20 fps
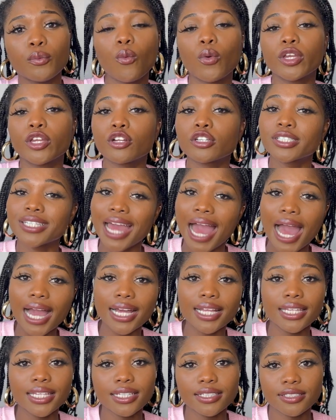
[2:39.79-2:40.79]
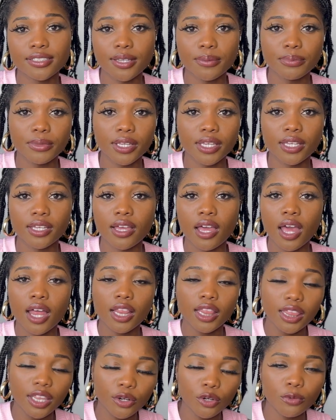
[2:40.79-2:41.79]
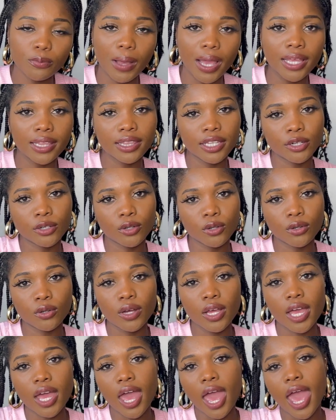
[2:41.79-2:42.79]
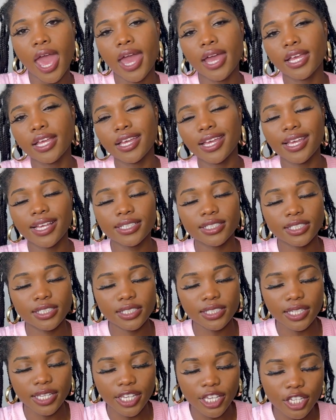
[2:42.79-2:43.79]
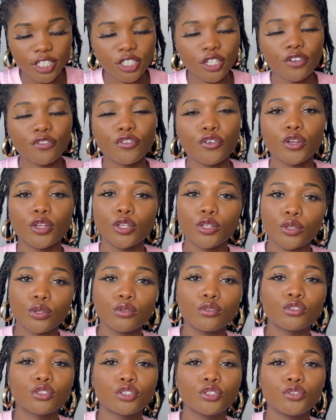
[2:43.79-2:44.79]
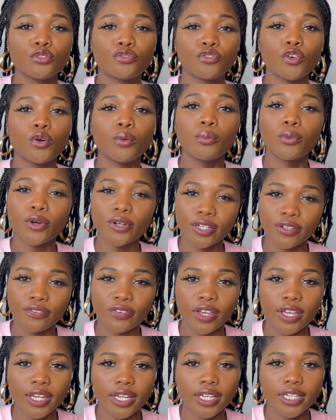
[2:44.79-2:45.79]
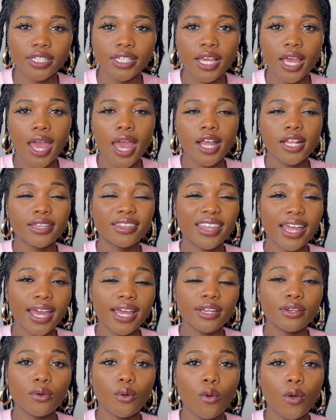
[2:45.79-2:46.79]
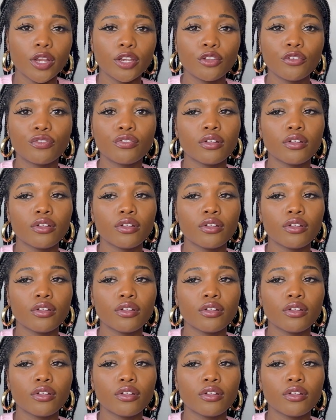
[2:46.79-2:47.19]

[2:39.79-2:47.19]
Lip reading: when you're tackling something little by little, it's easier for you to feel motivated than when you feel